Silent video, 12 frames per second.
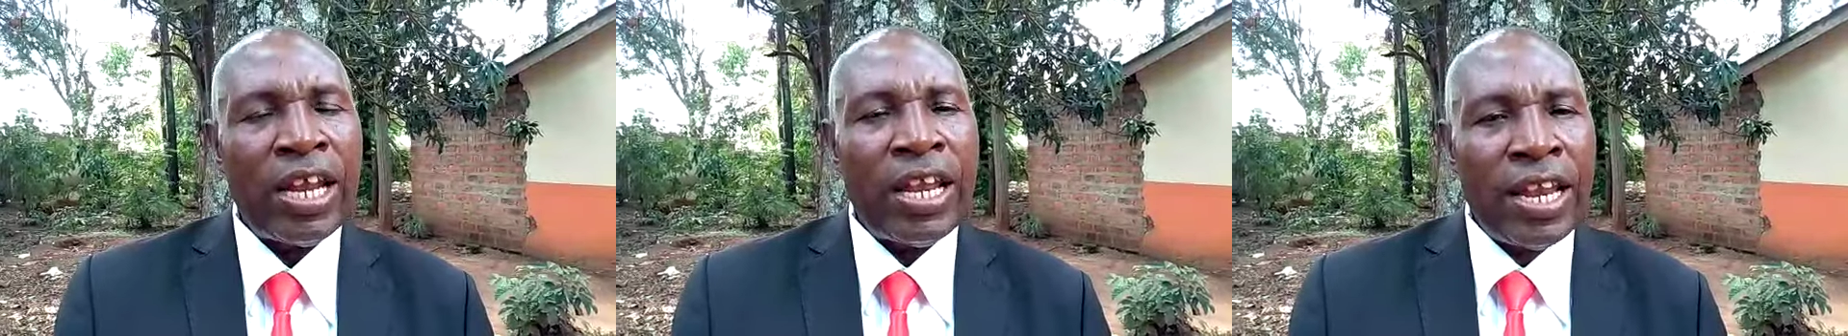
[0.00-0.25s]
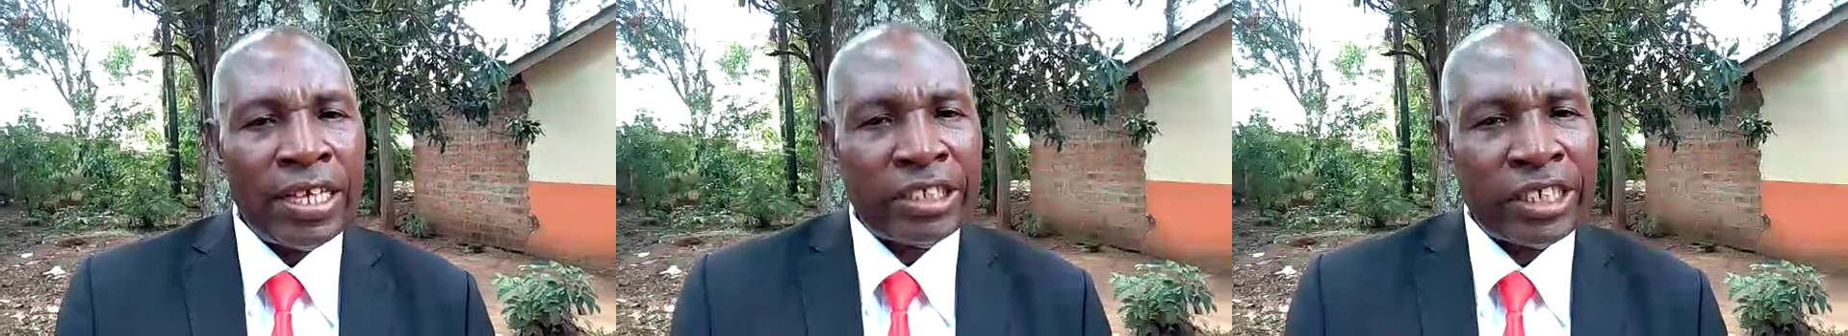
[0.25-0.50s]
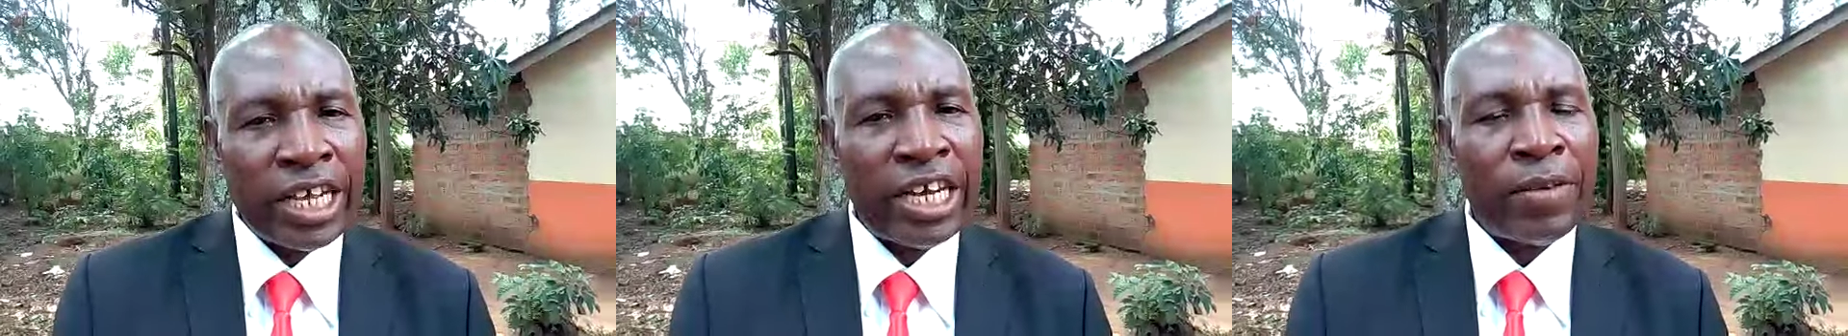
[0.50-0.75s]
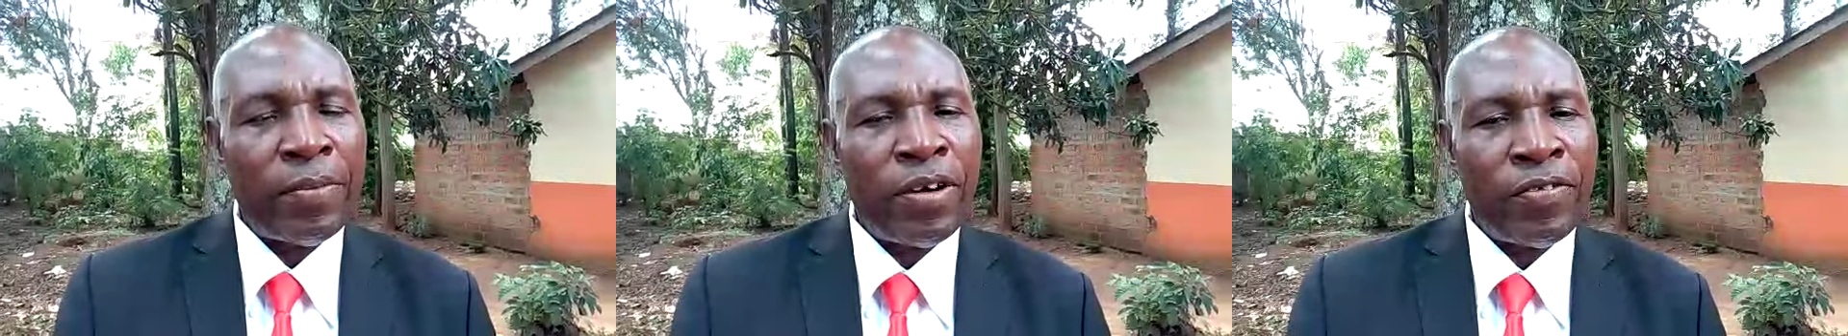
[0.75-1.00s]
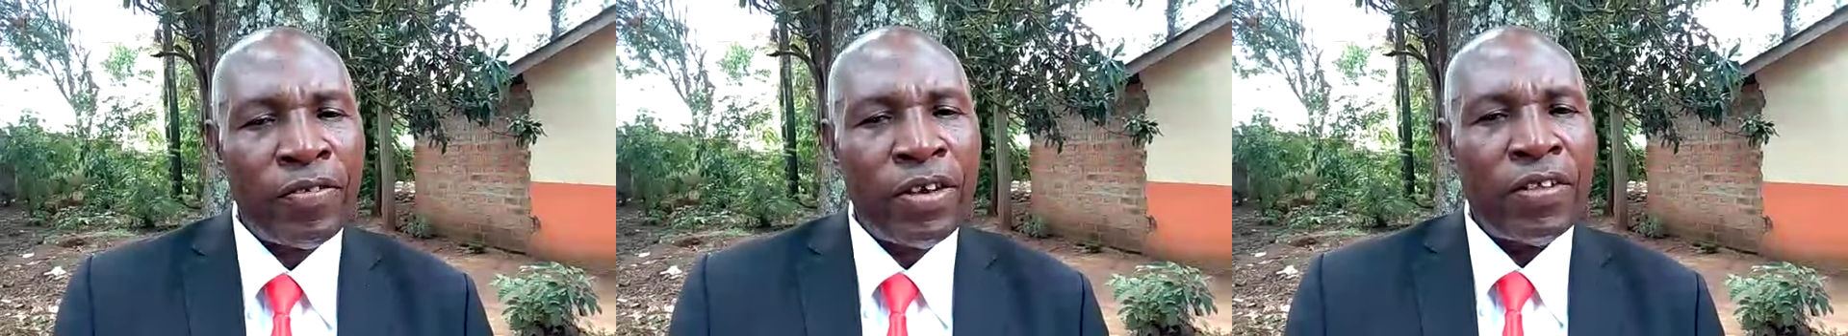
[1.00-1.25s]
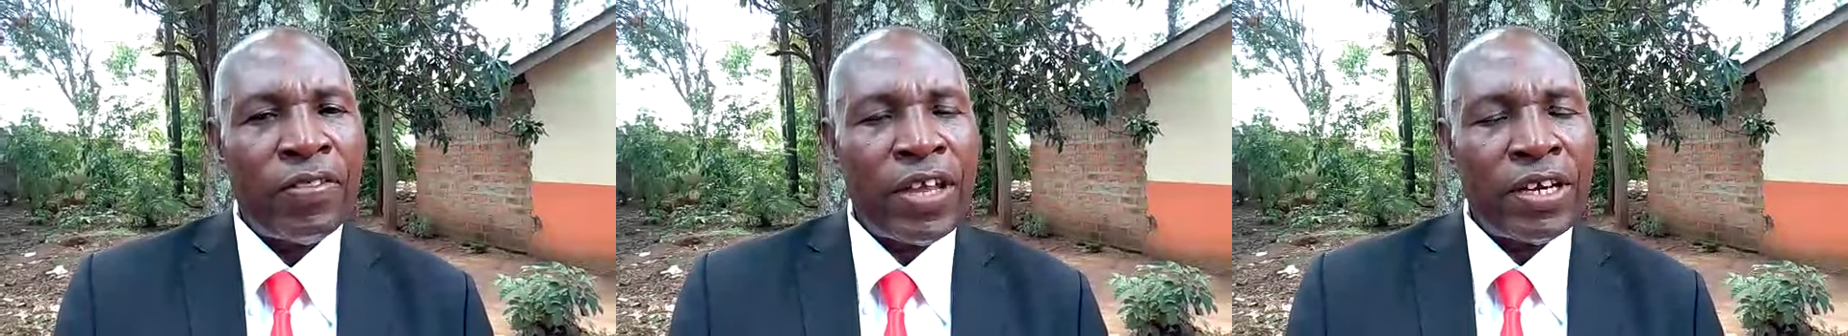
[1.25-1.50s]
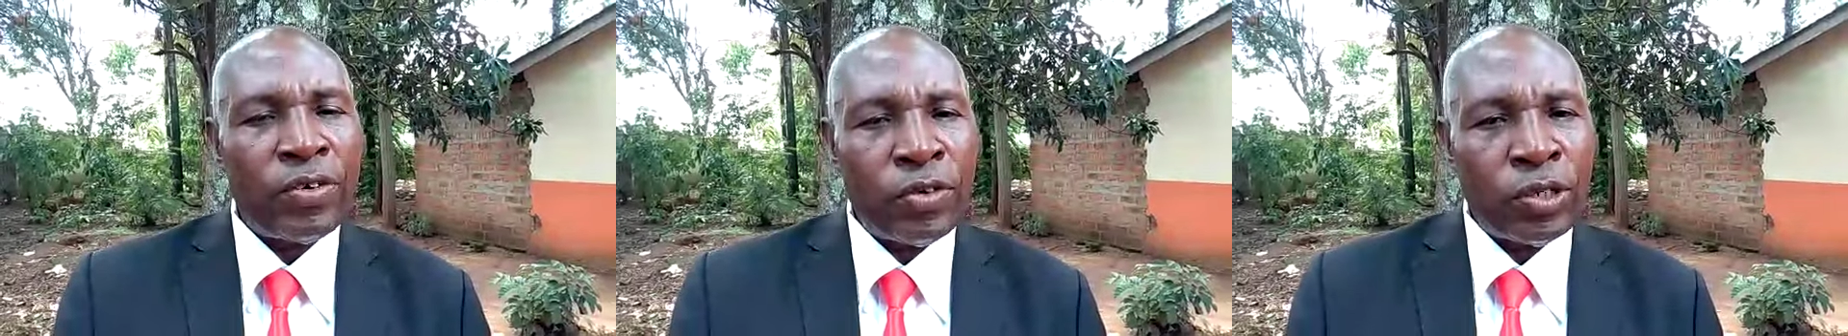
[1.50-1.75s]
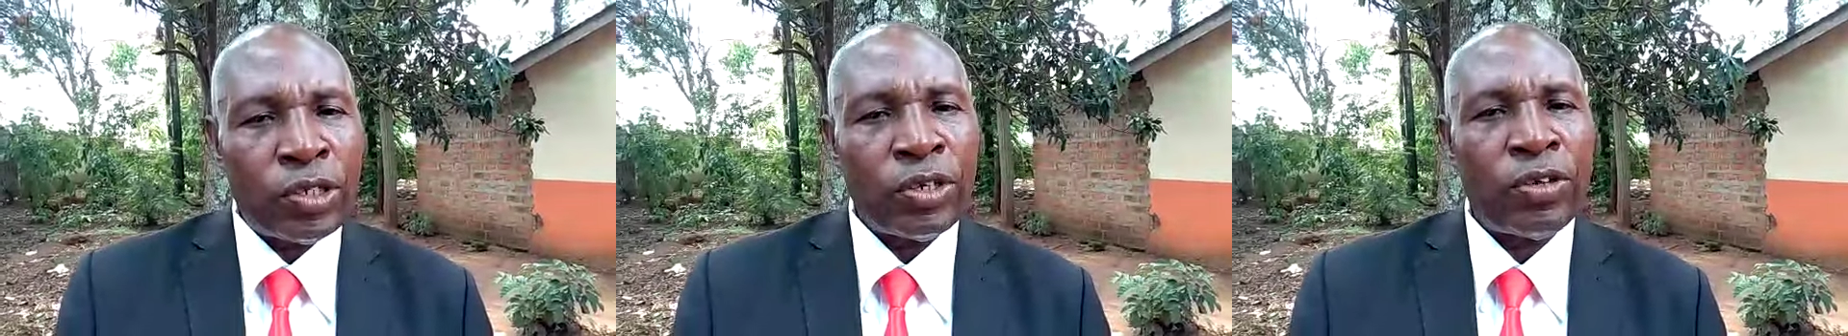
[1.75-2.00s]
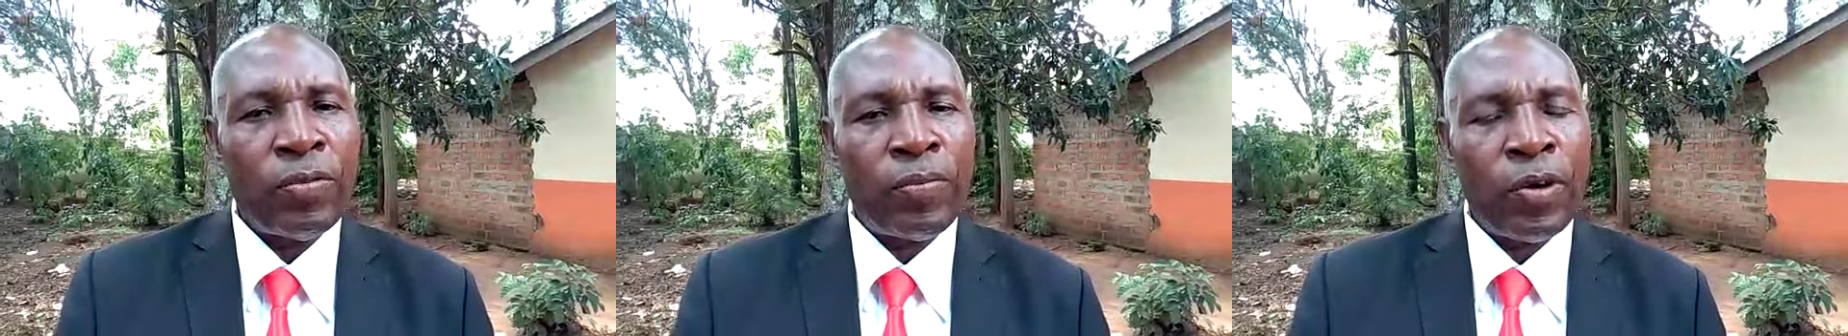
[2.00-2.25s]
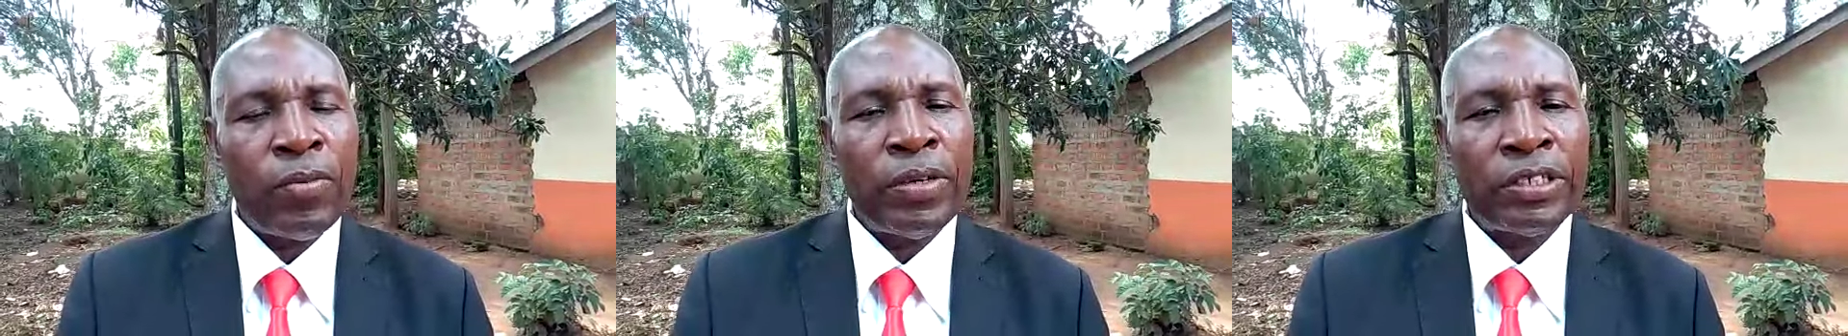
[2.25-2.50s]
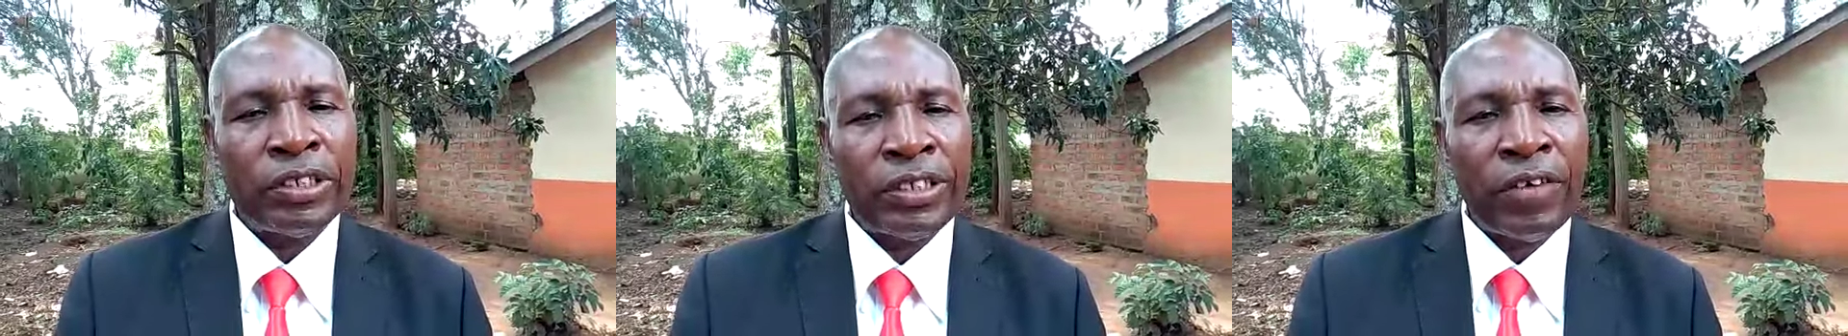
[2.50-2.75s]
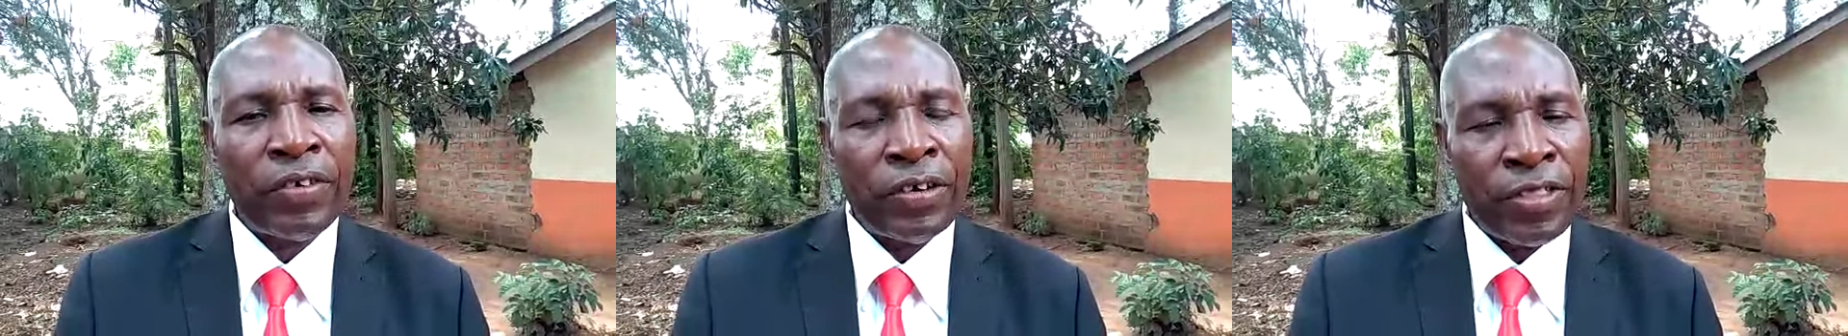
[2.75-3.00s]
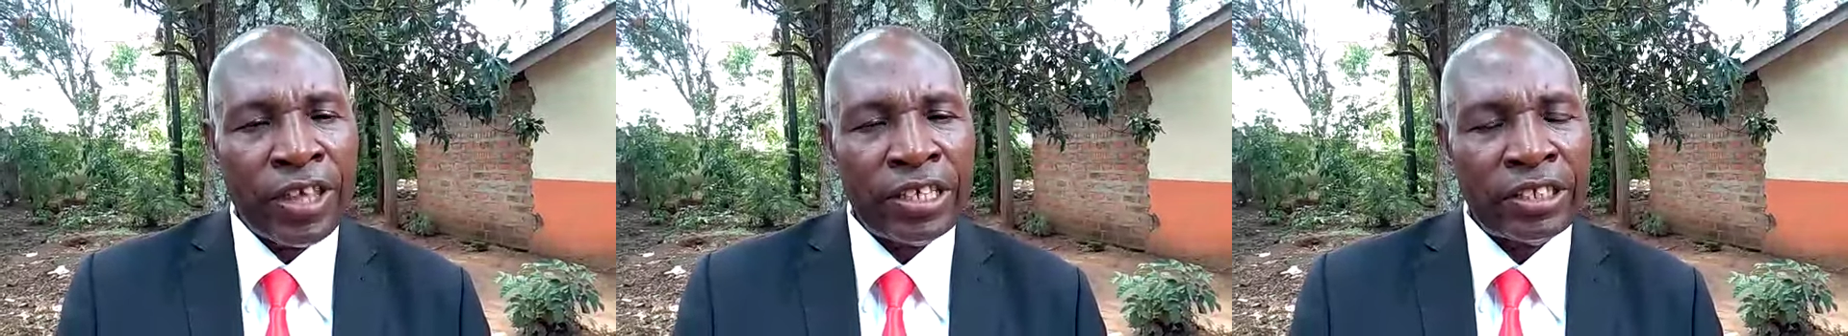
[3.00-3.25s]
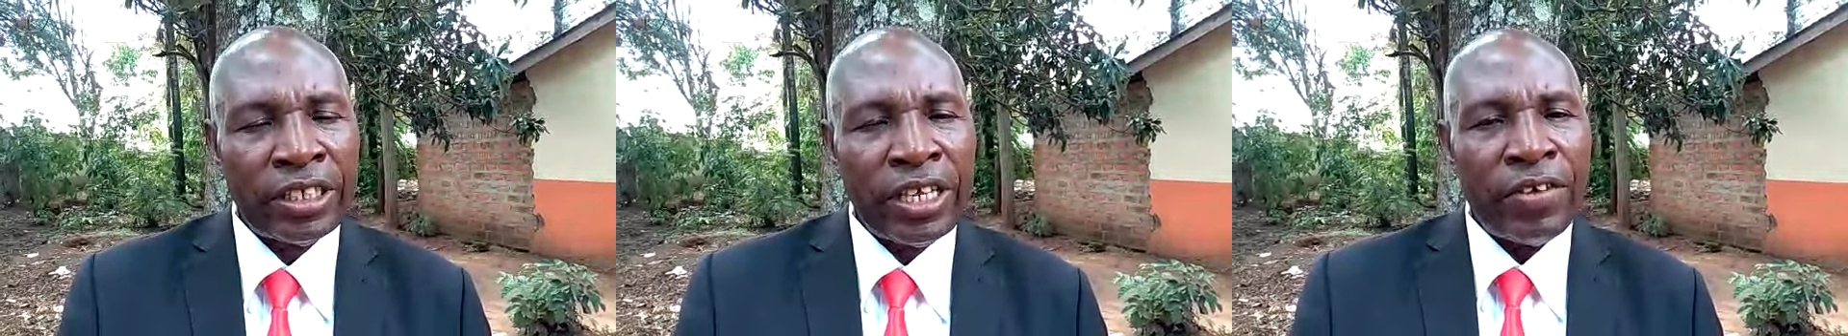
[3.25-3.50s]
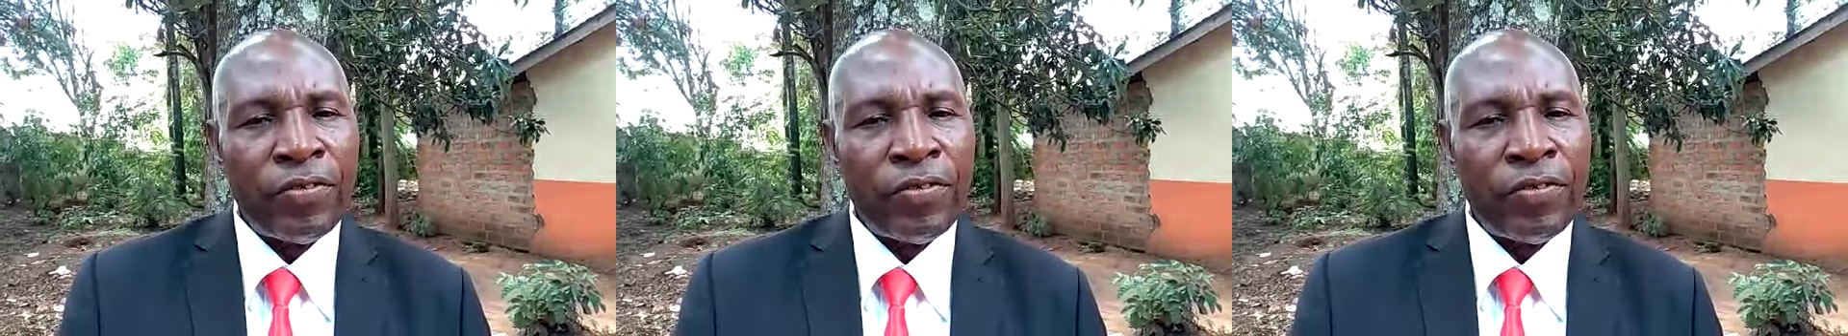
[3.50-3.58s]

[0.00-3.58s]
Let's tell him off that, Ruto, you promised several things.